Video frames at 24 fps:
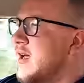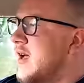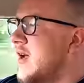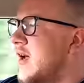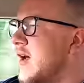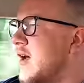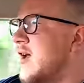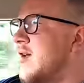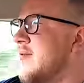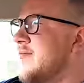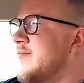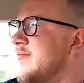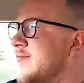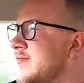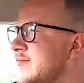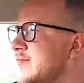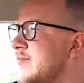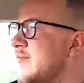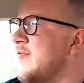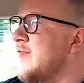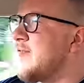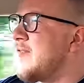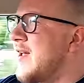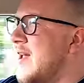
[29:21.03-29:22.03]
I'm
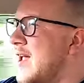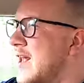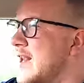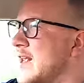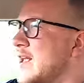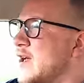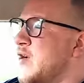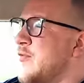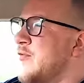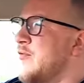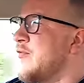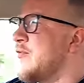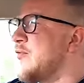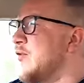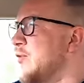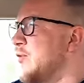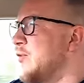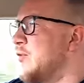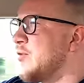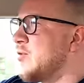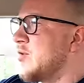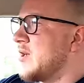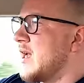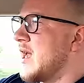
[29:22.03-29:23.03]
fairly confident
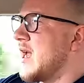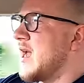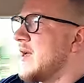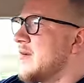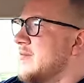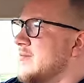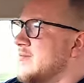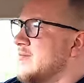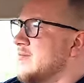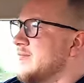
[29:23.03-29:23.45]
we'll get,